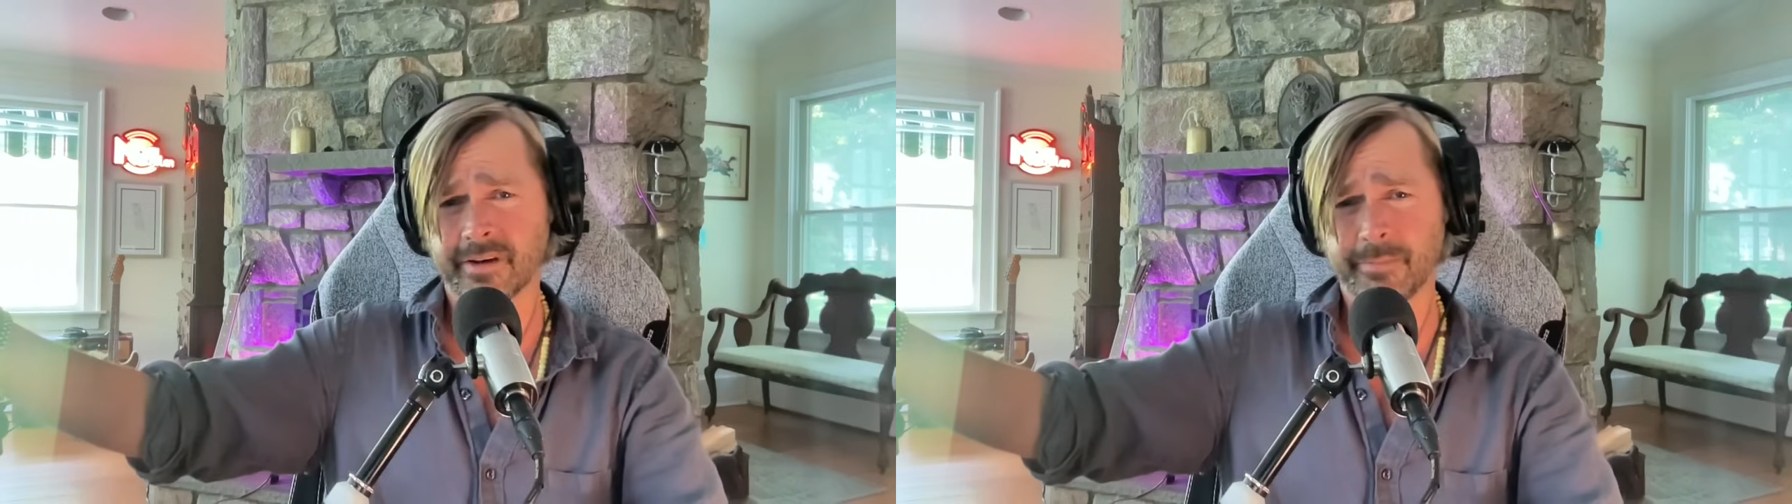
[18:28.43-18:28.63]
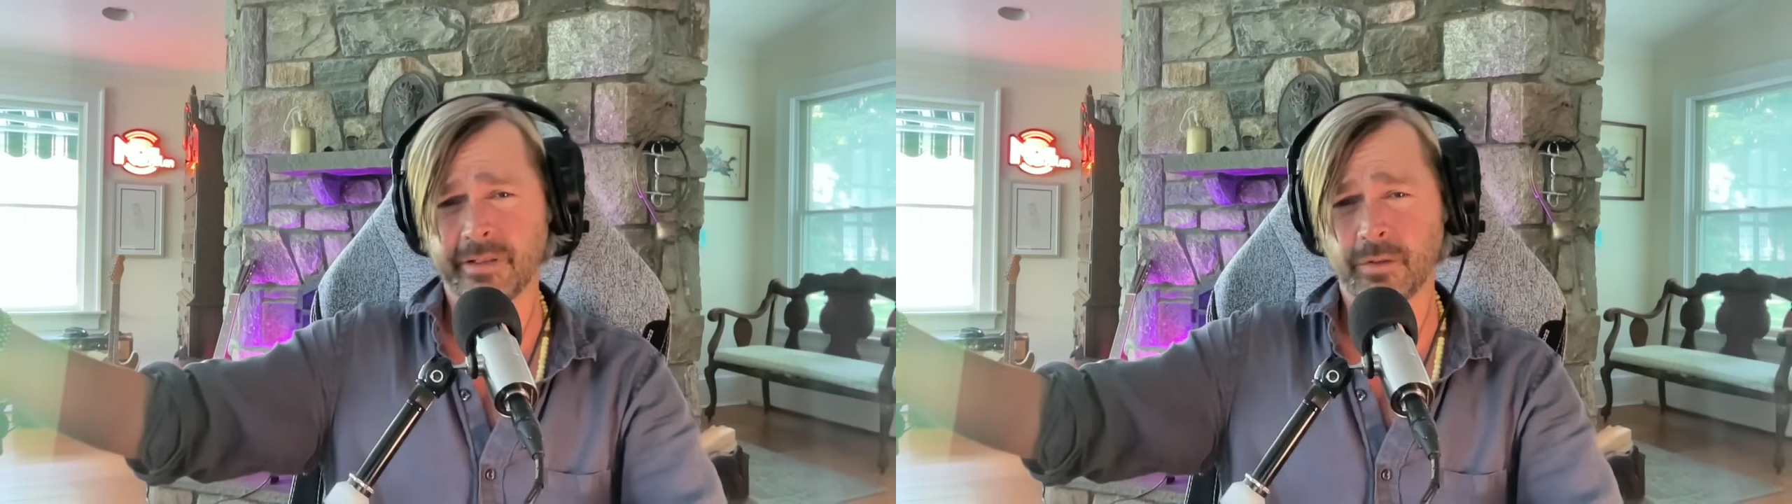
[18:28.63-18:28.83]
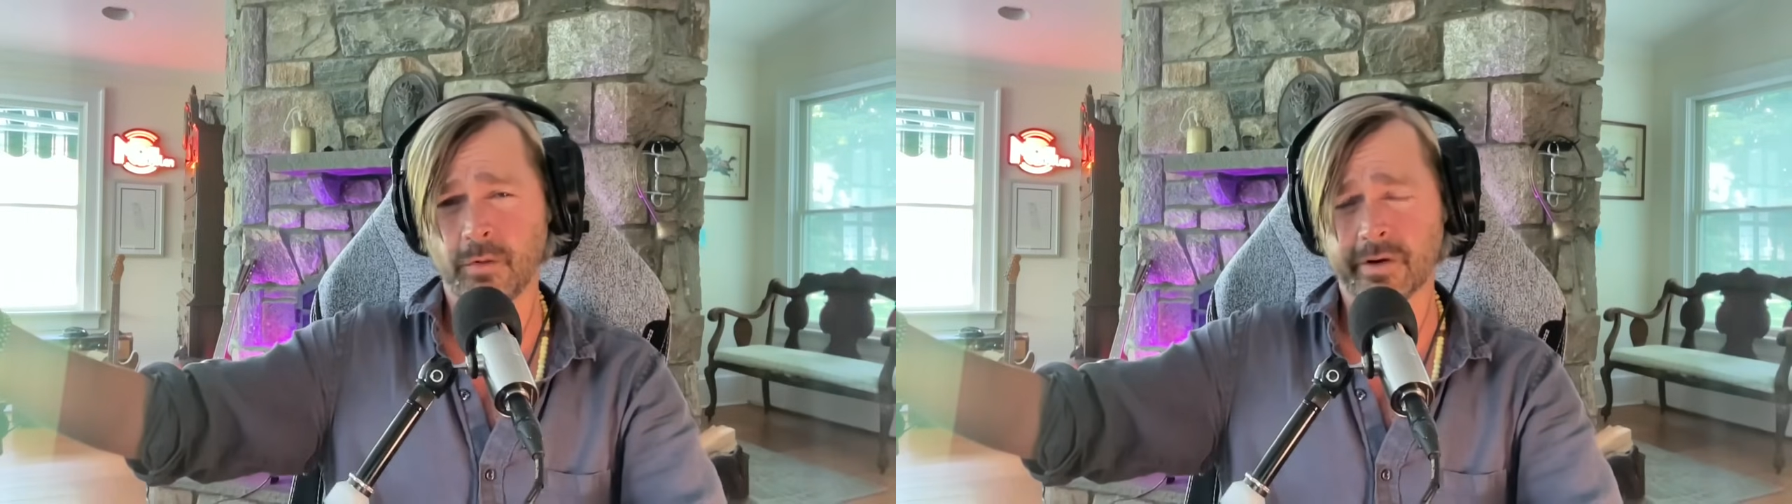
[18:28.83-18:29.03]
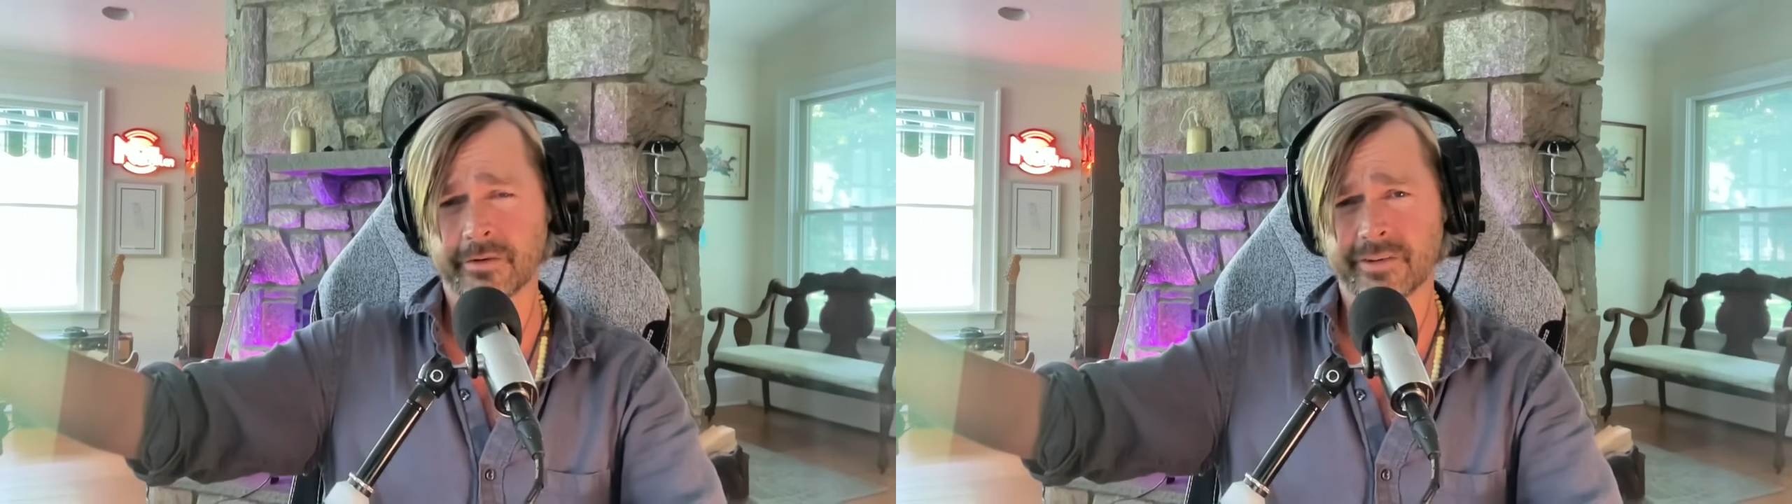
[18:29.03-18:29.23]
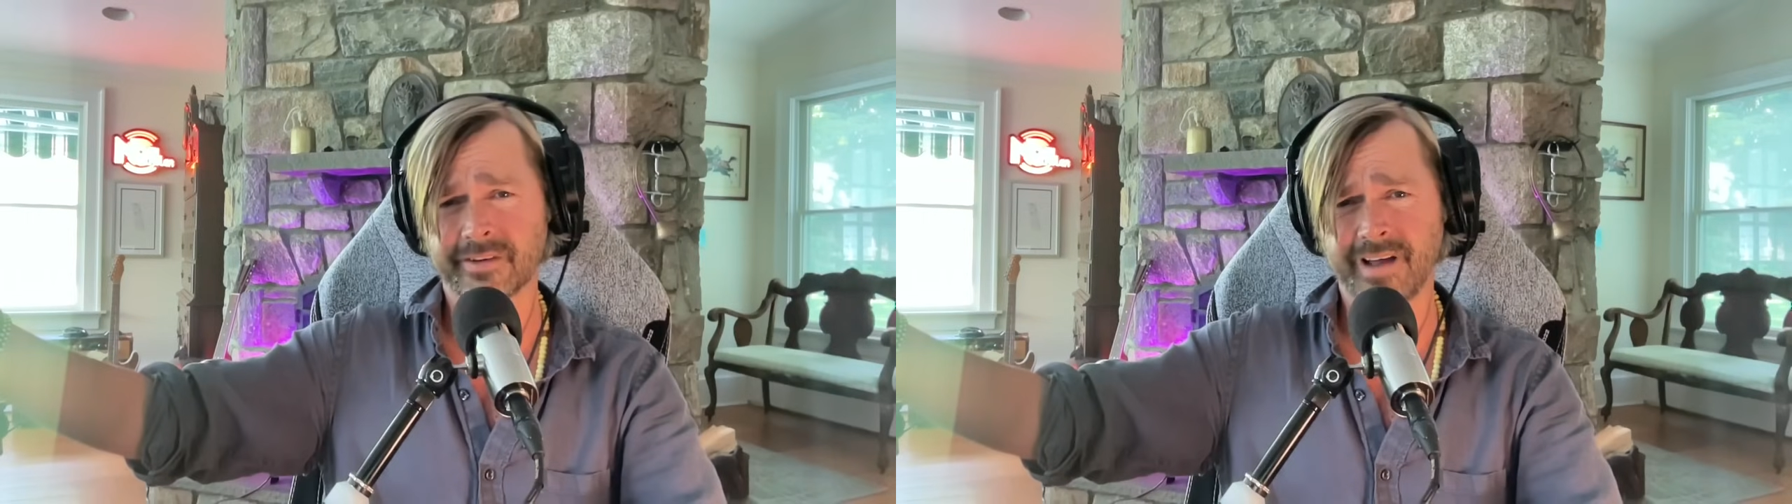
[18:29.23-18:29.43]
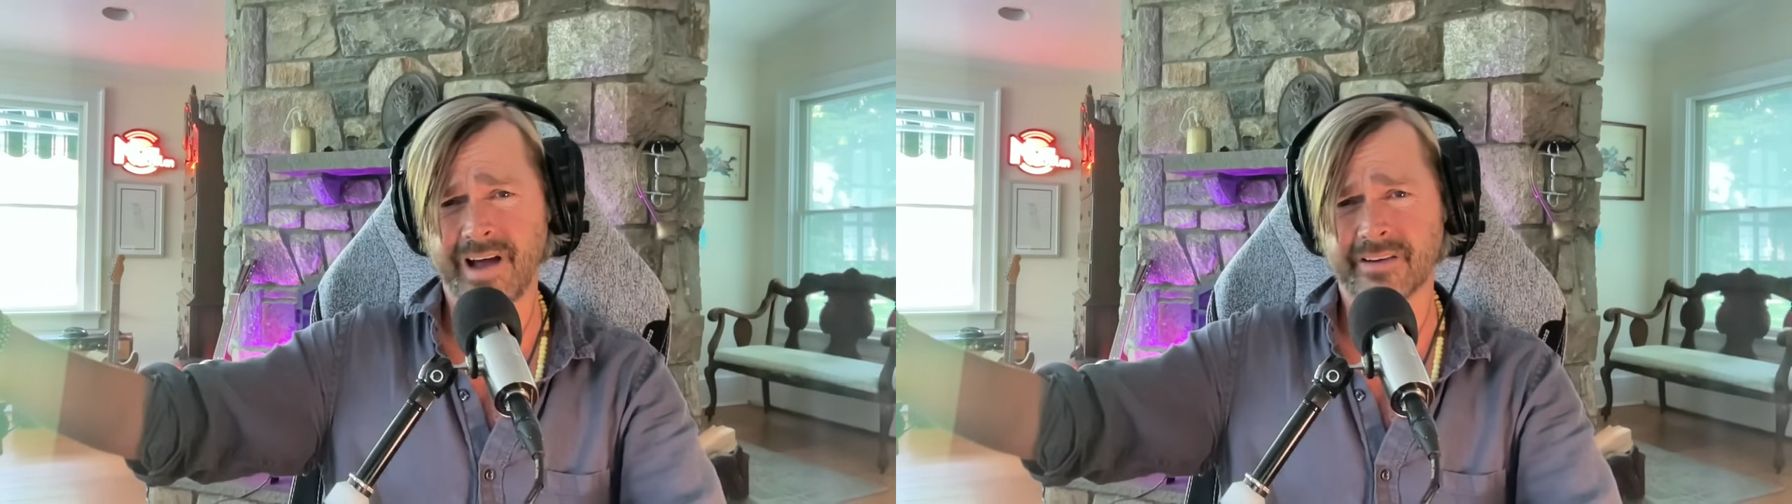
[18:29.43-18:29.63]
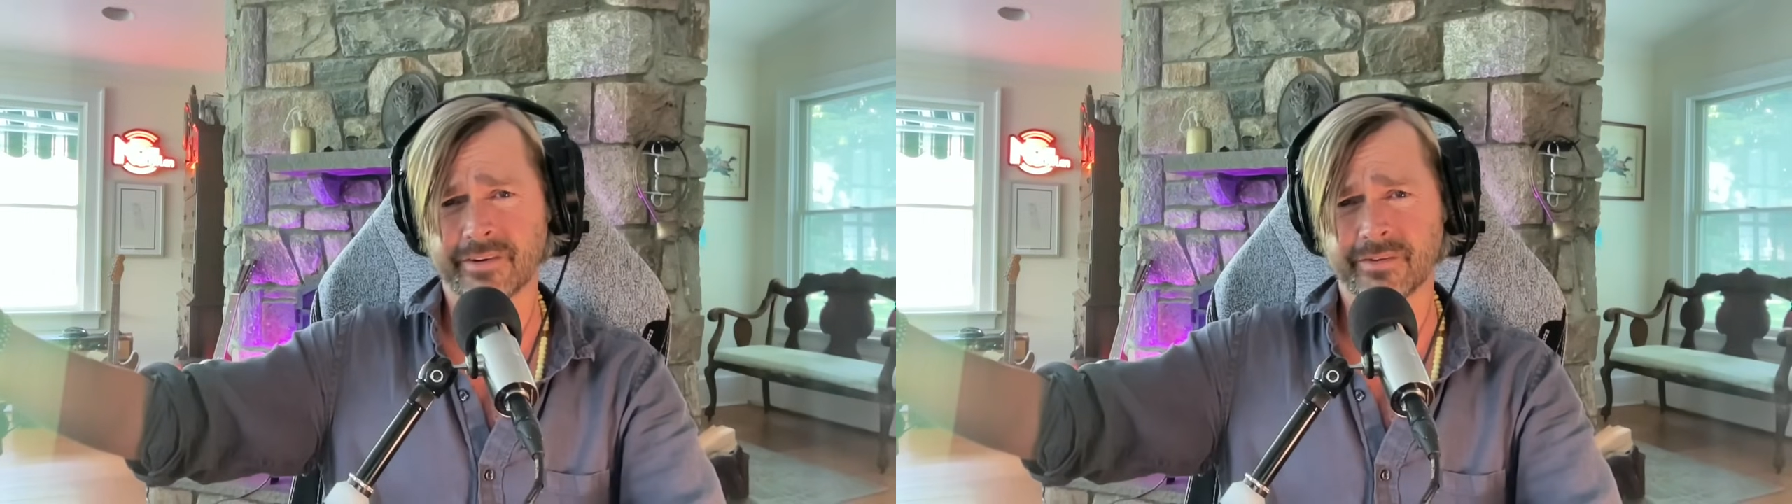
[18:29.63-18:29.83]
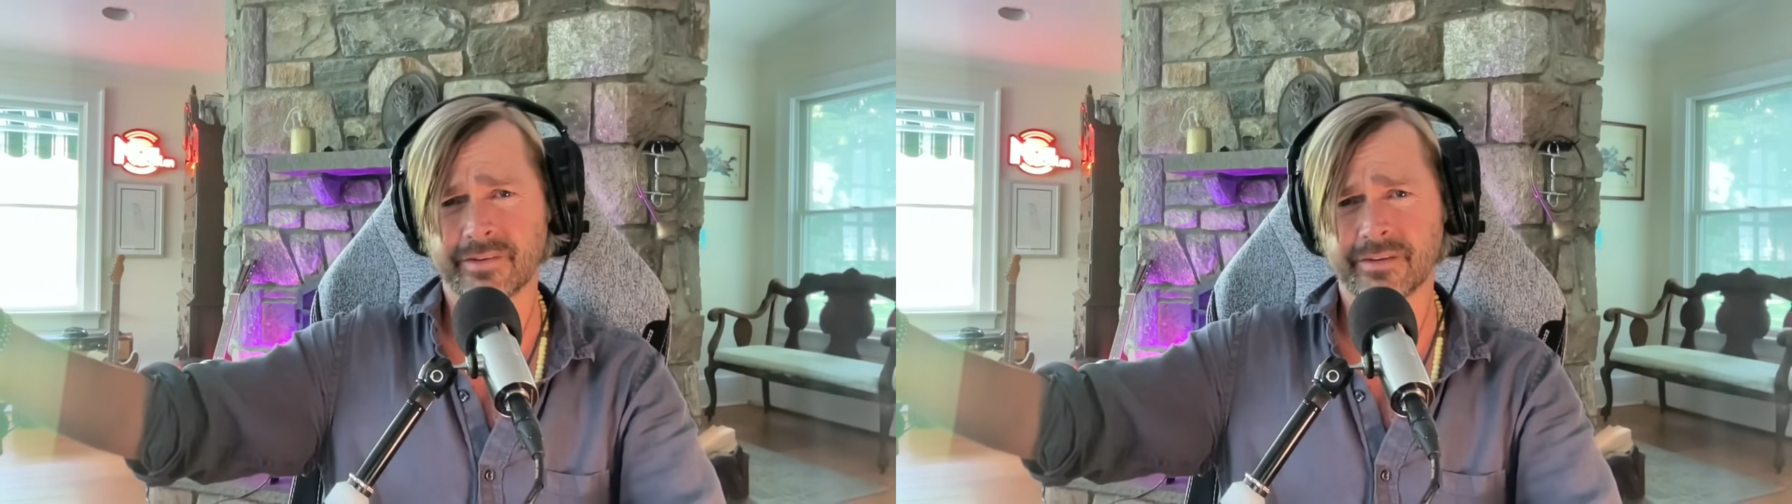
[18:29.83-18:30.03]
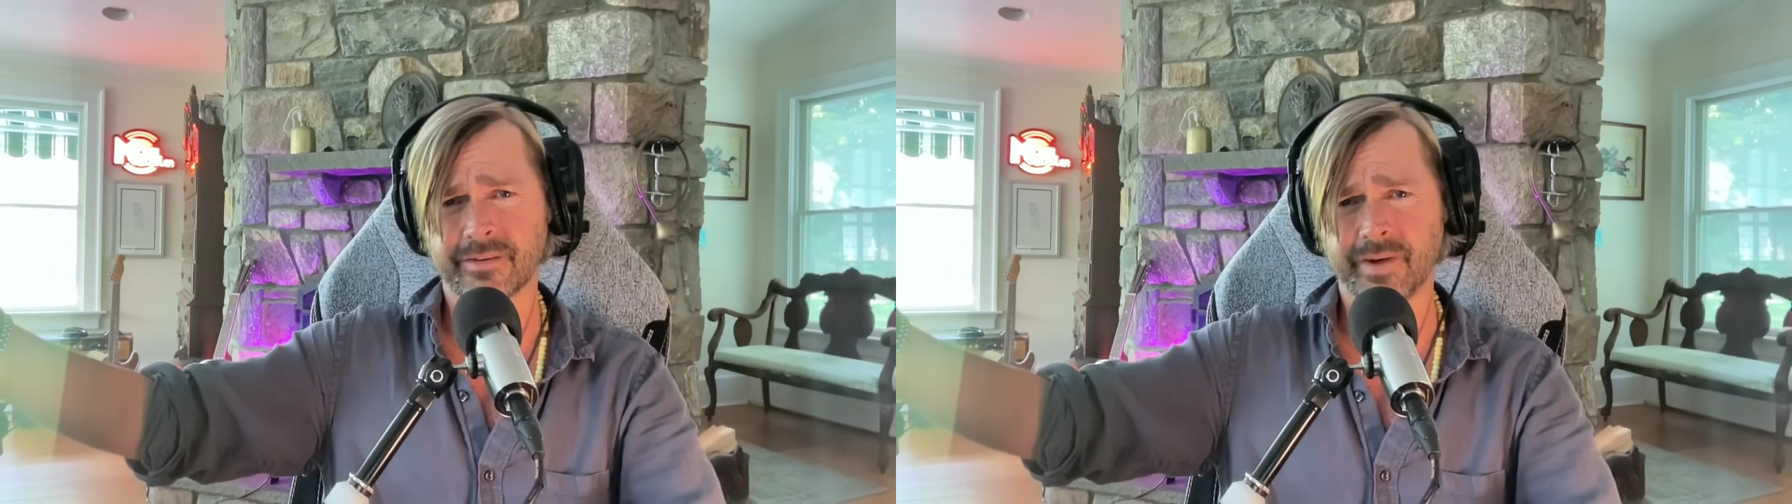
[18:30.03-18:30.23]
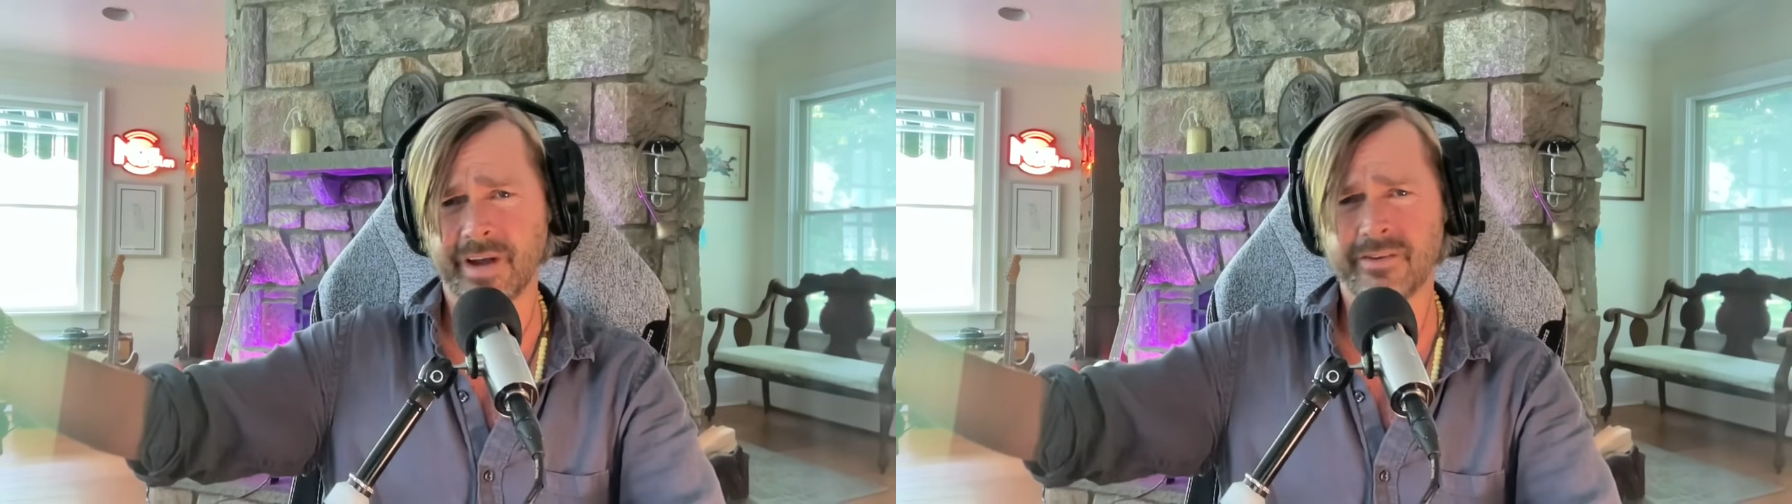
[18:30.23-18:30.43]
to be lawyers and doctors, right?